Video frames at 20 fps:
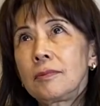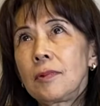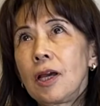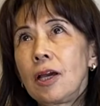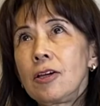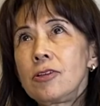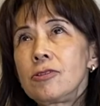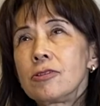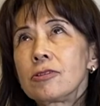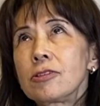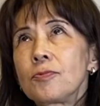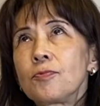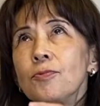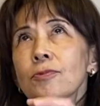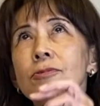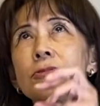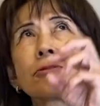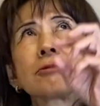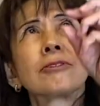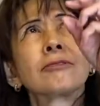I just
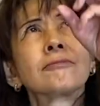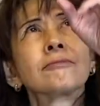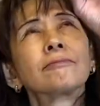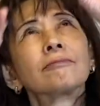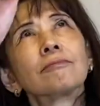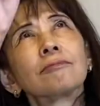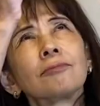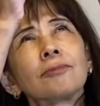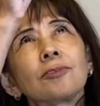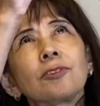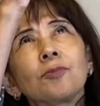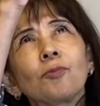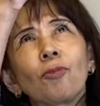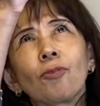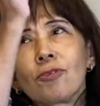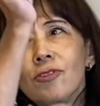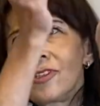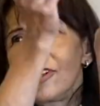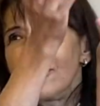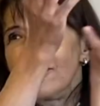put some
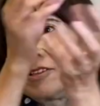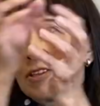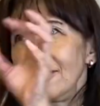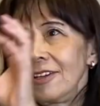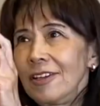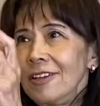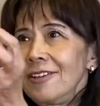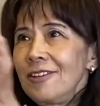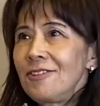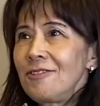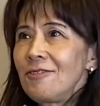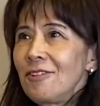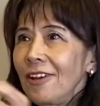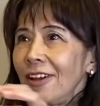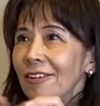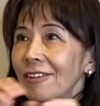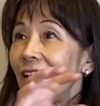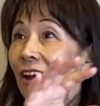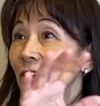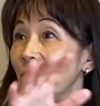small chandelier or
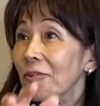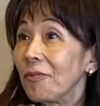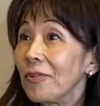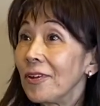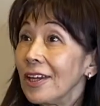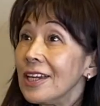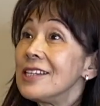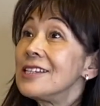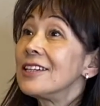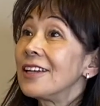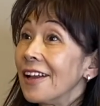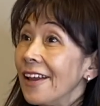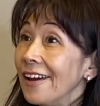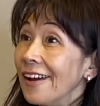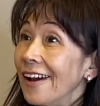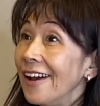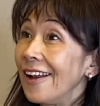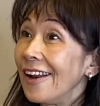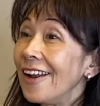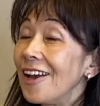that kind of interior.
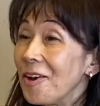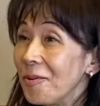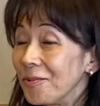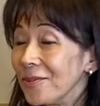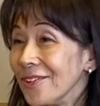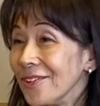I love.